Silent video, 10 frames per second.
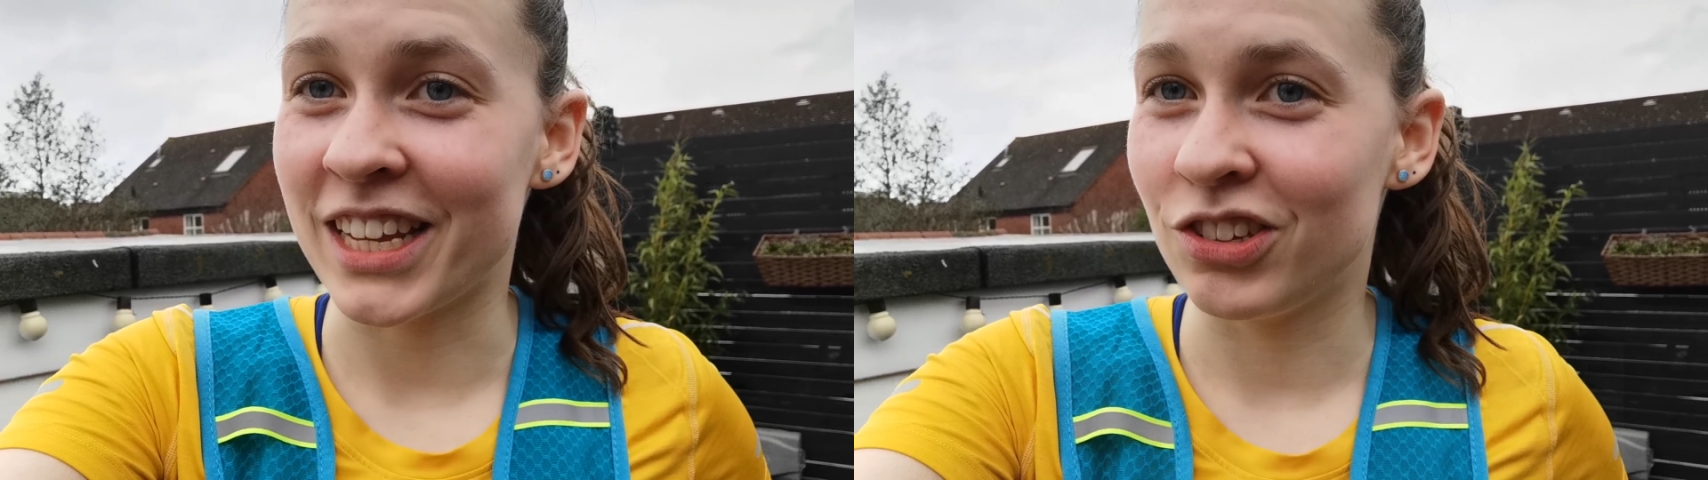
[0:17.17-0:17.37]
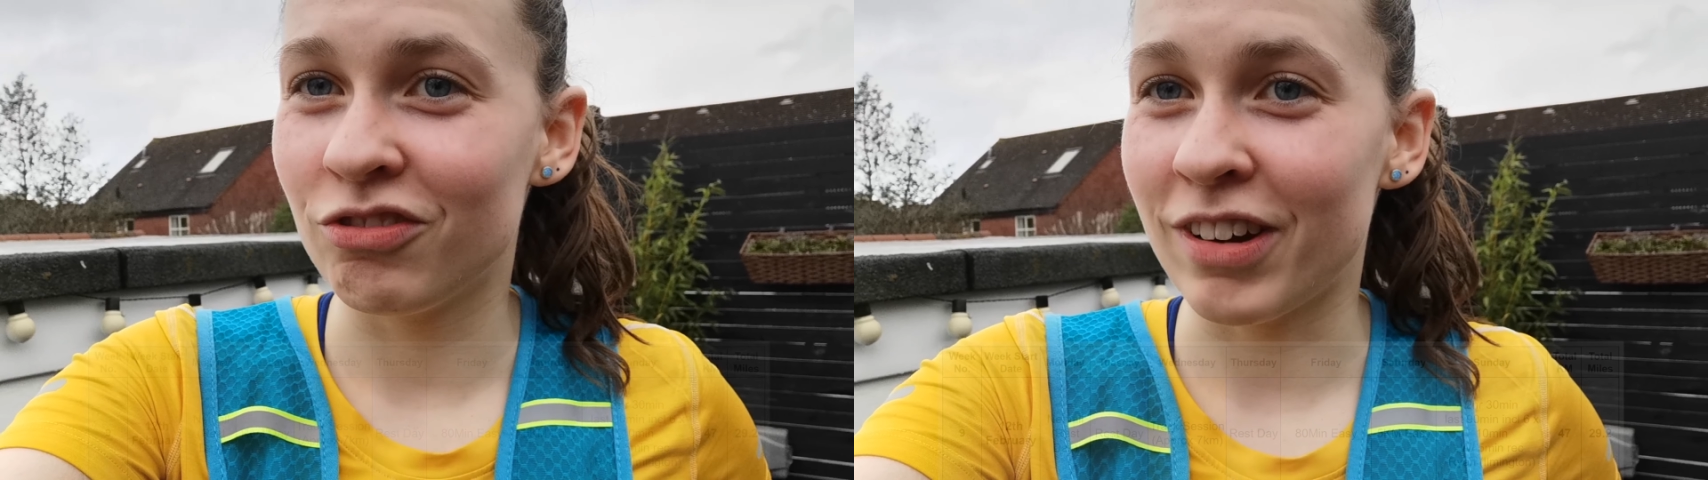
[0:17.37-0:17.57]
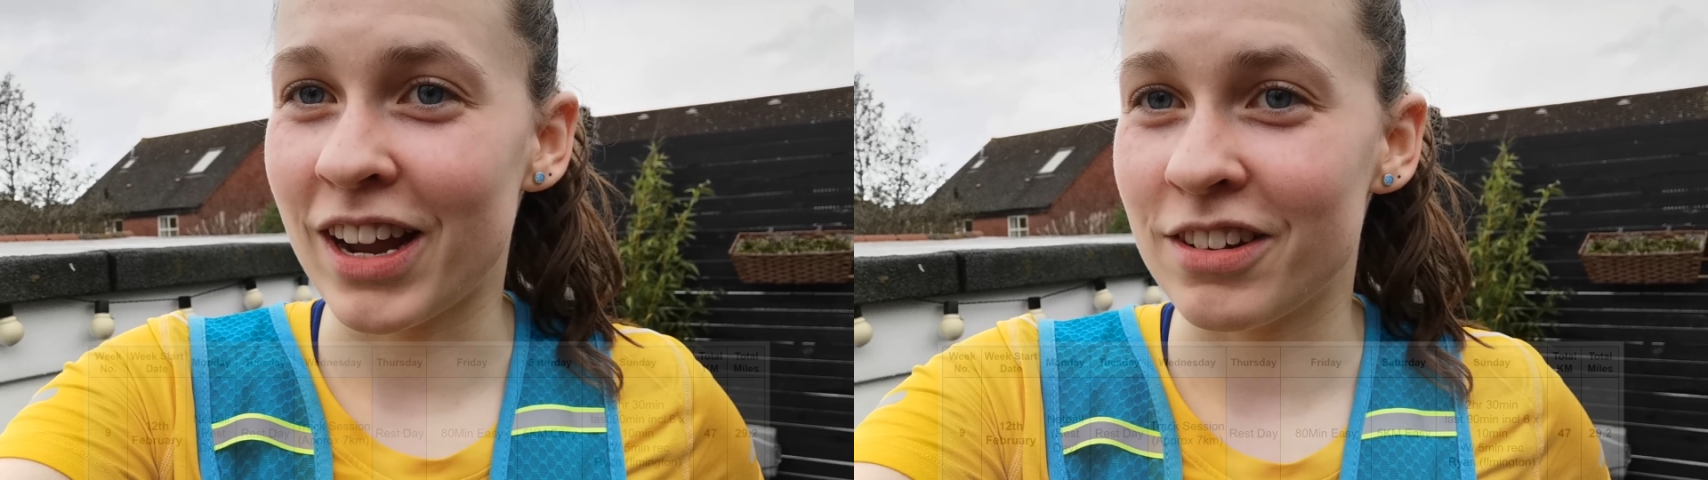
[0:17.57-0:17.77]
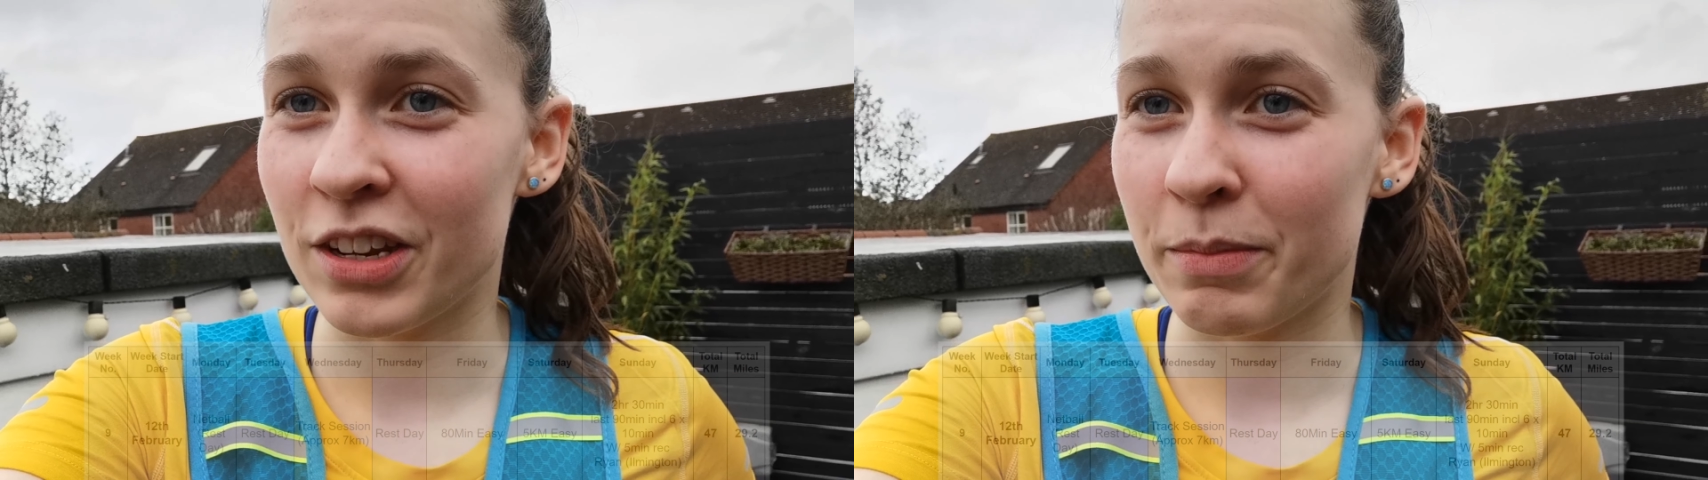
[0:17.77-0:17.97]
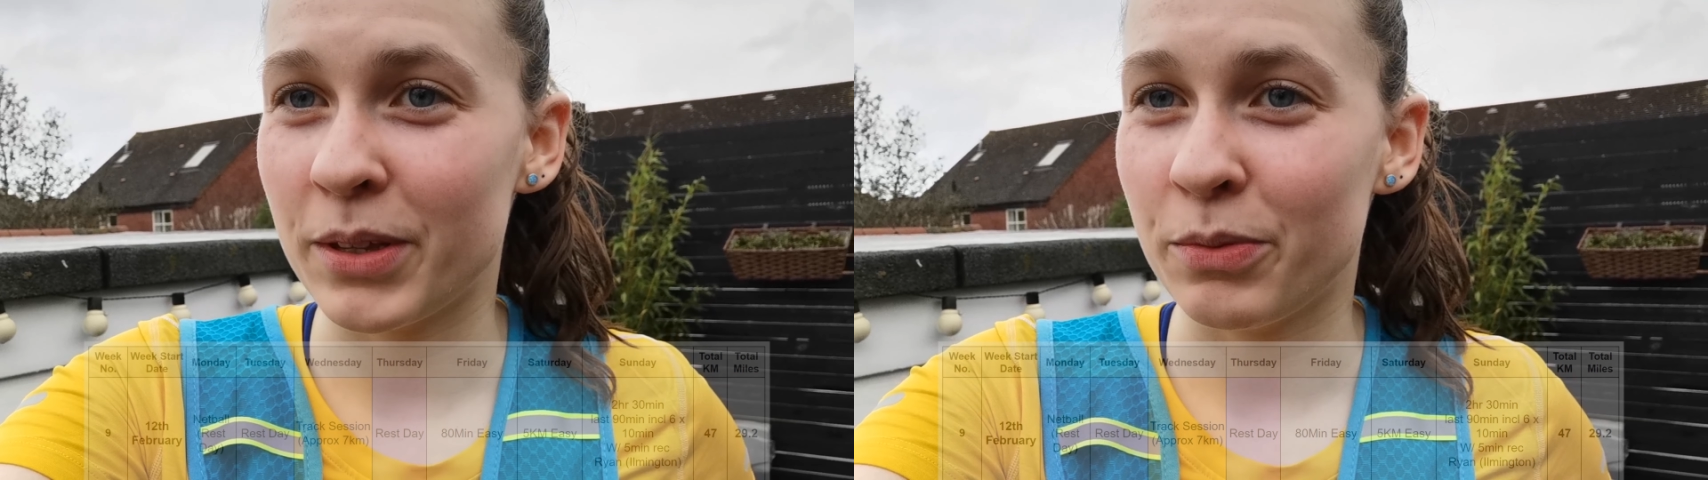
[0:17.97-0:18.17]
yeah, to
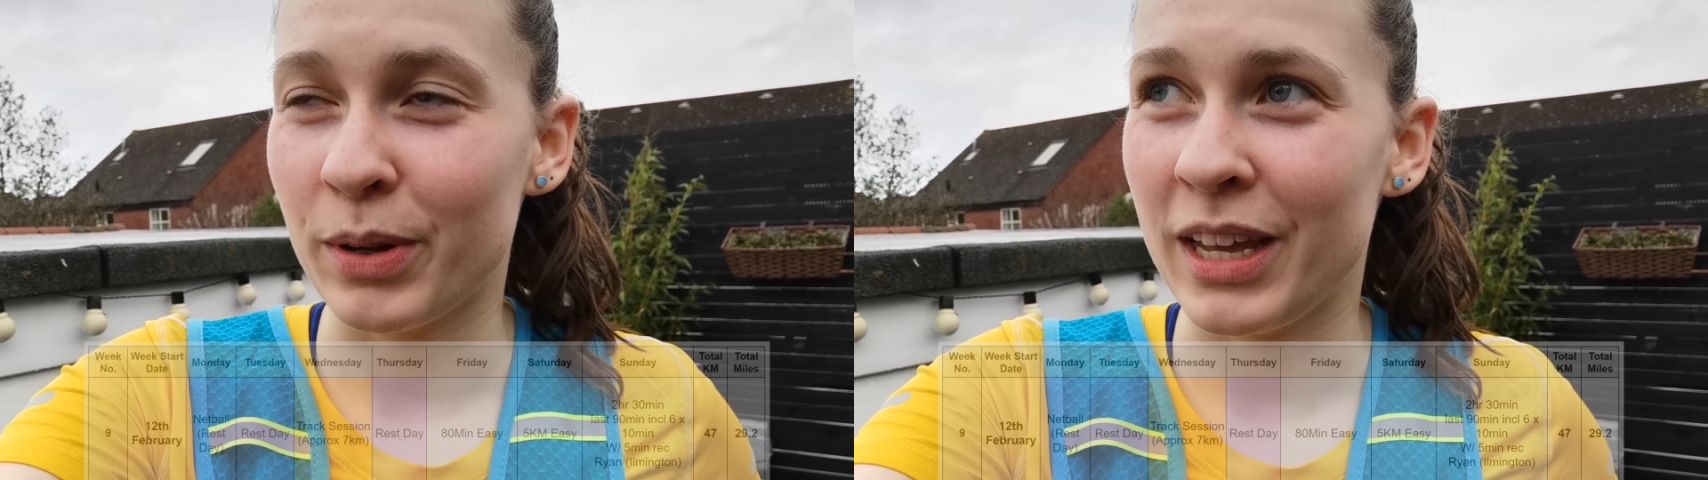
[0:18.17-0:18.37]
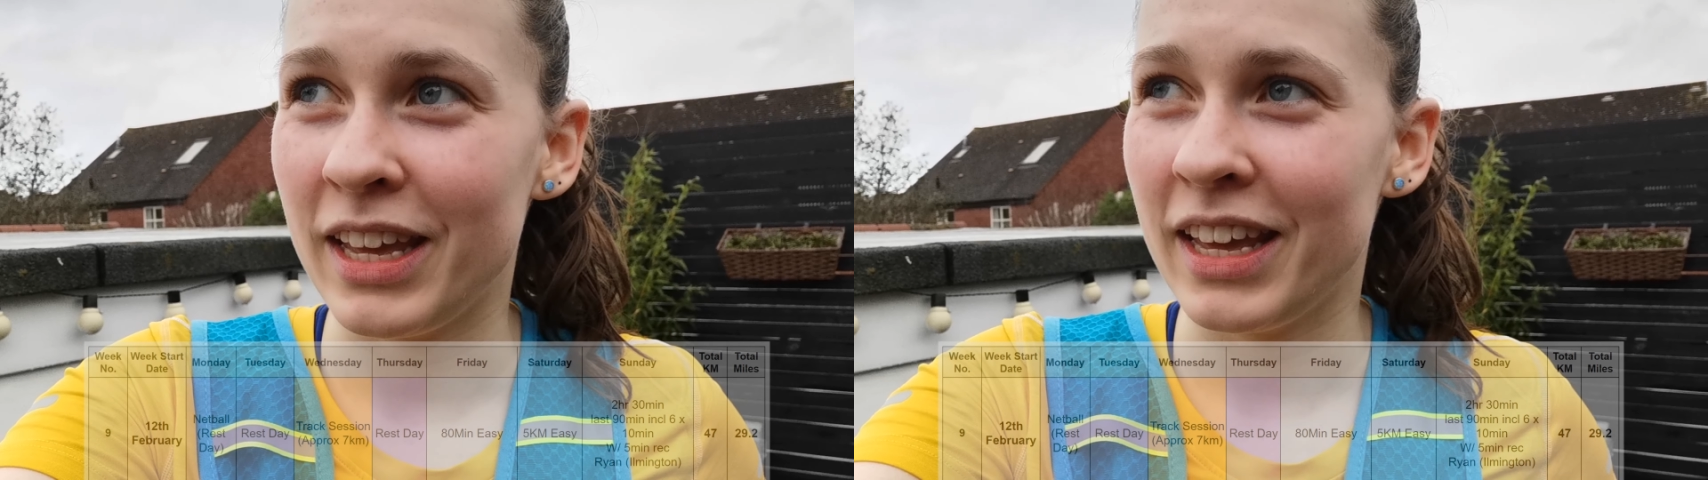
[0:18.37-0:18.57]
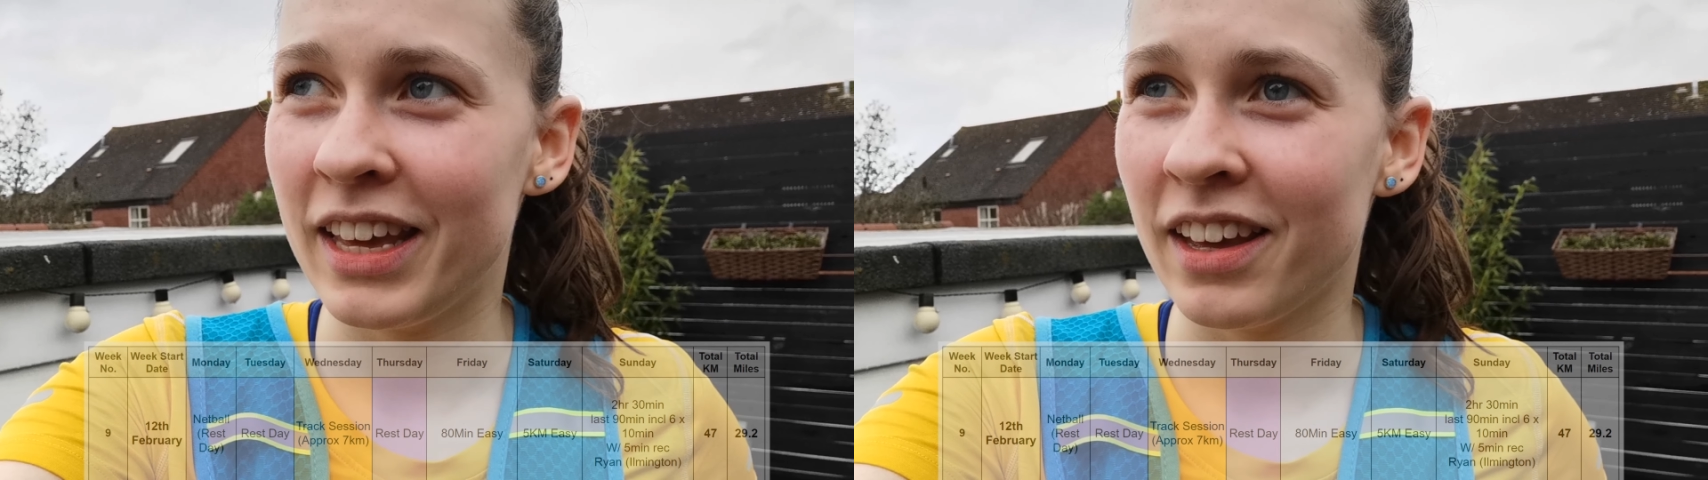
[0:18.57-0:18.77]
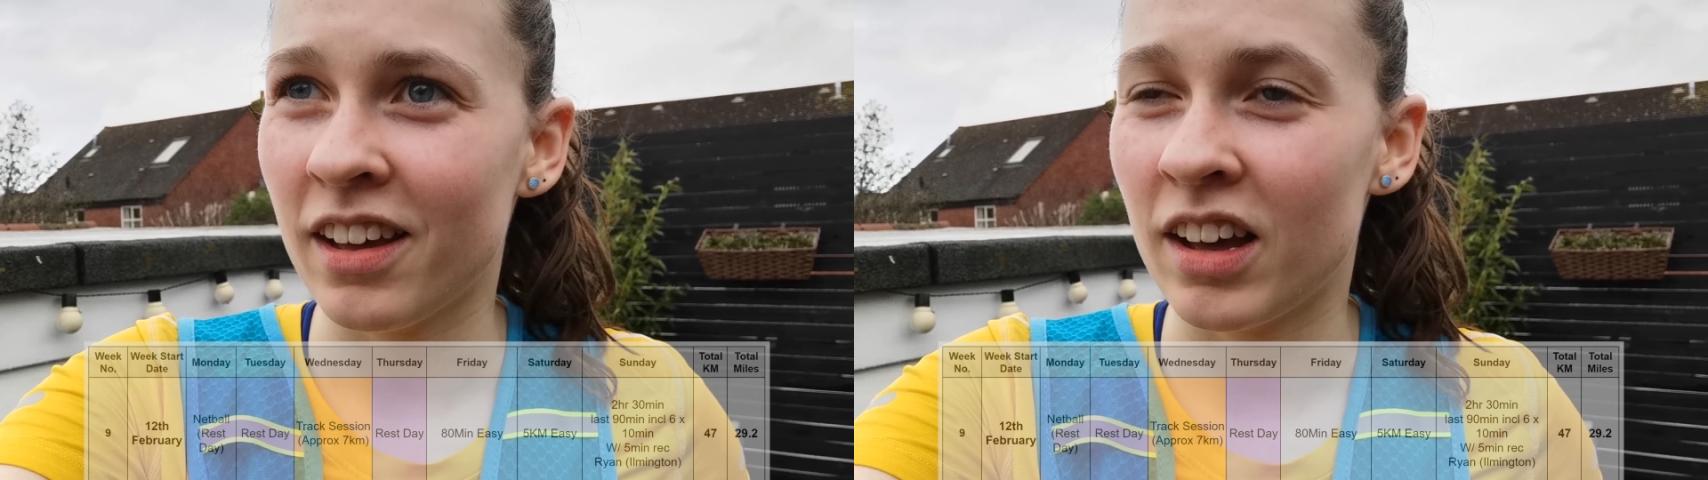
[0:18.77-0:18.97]
round up this week,